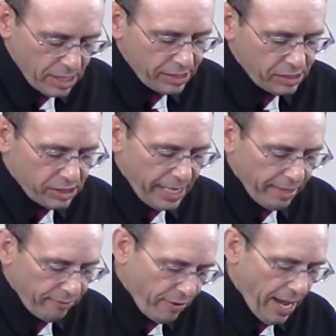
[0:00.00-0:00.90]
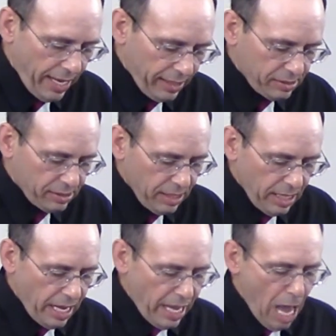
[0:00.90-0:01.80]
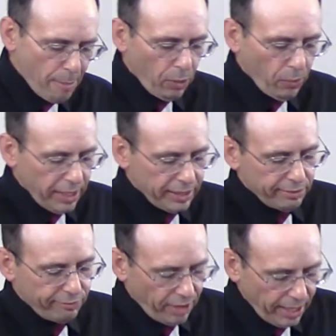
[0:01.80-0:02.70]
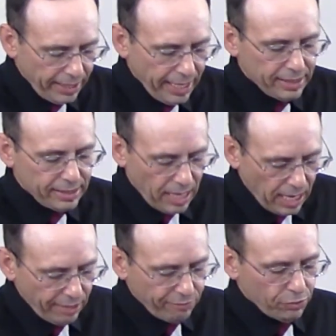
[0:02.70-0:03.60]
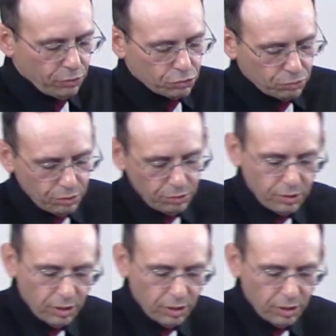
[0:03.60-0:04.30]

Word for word: stand fast, and be willing to fight and die for the truth